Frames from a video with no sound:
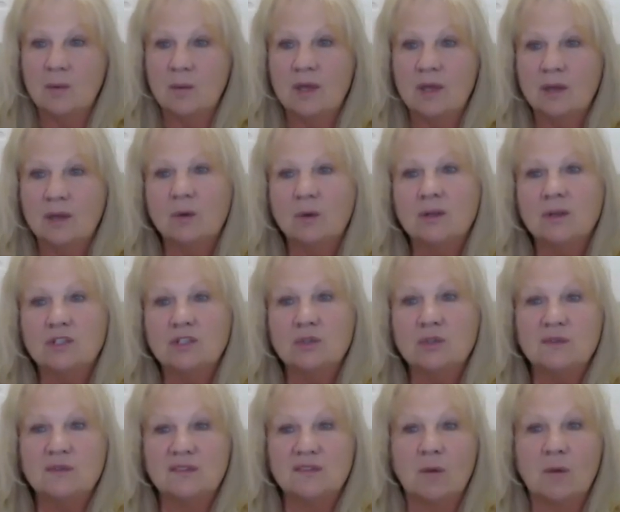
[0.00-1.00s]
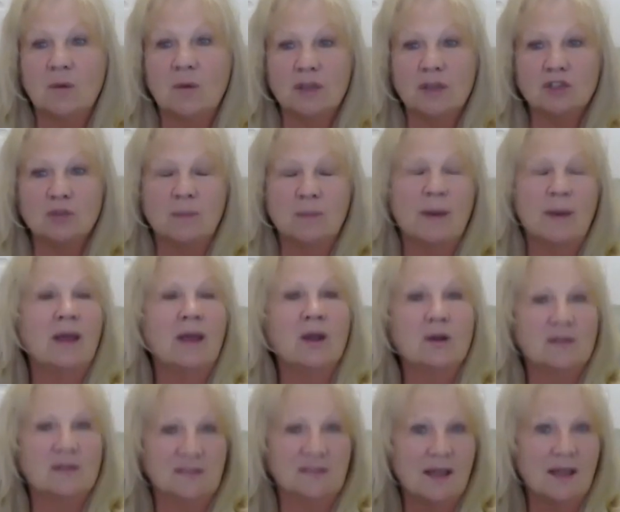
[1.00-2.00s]
We can only do so much by
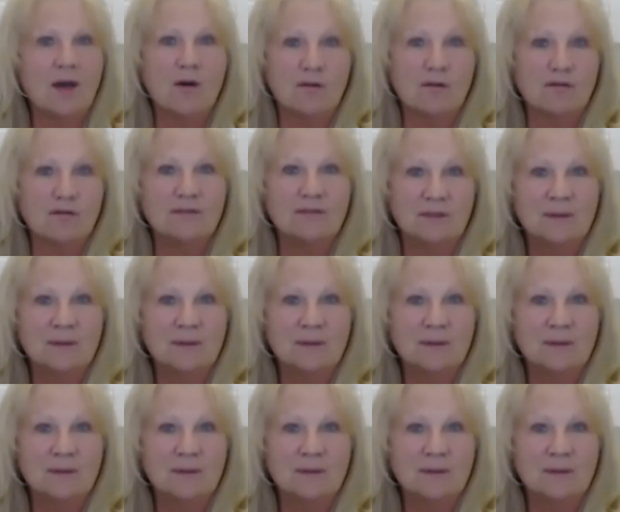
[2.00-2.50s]
ourselves,